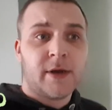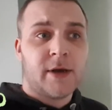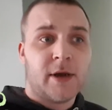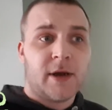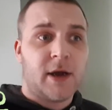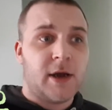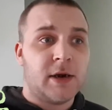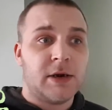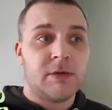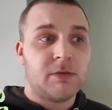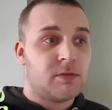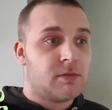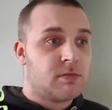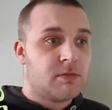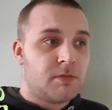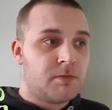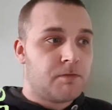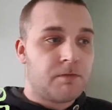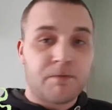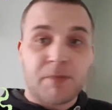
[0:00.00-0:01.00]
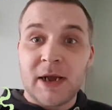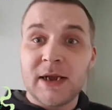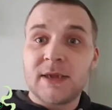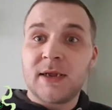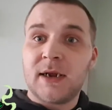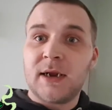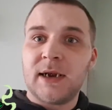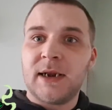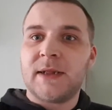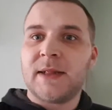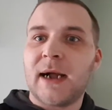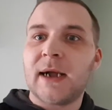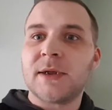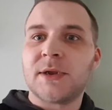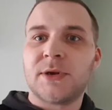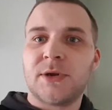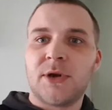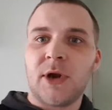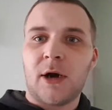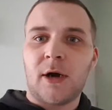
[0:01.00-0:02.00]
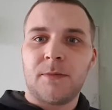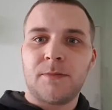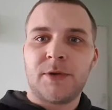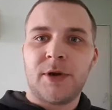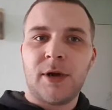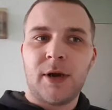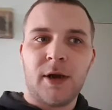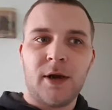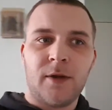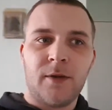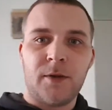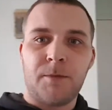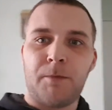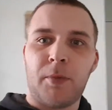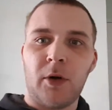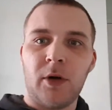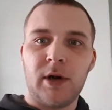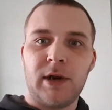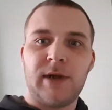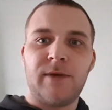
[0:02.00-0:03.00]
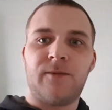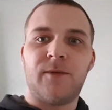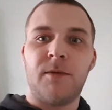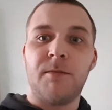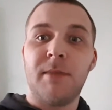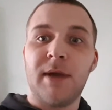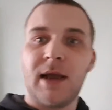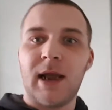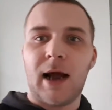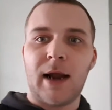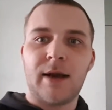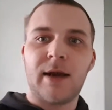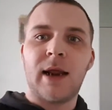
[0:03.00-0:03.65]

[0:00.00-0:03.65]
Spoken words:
And basically that stopped the bullying from me and